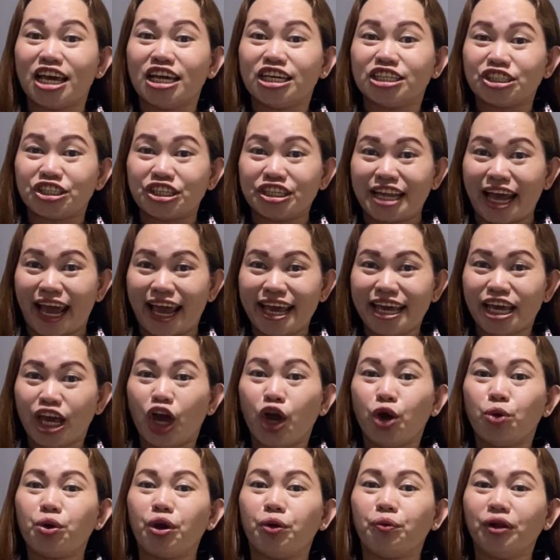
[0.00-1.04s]
Today,
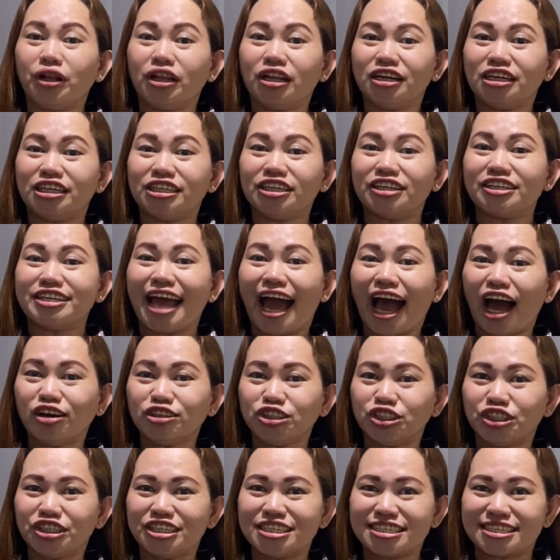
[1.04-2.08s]
we will learn on how
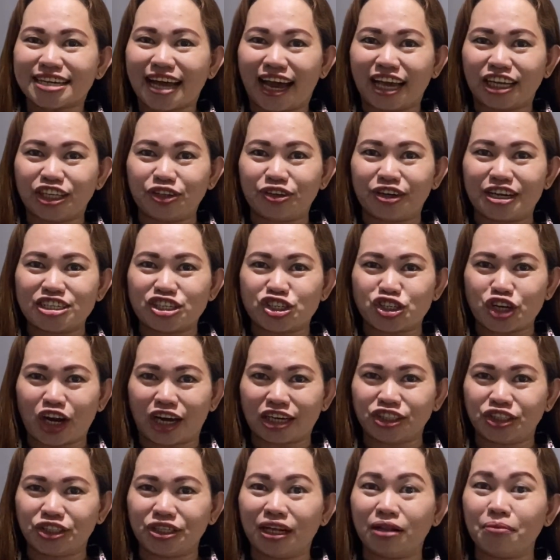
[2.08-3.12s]
to design your
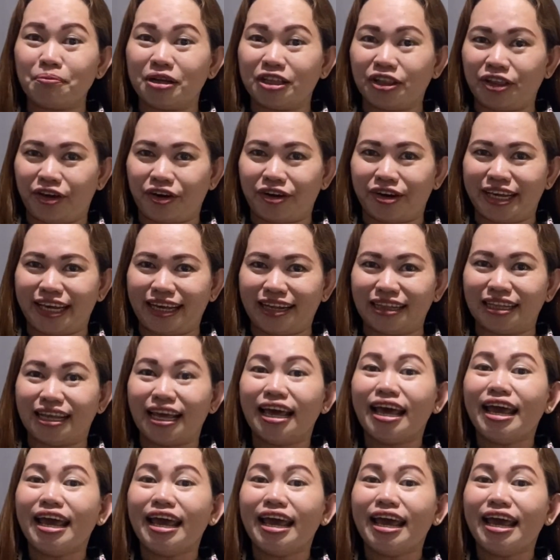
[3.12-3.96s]
instructional material.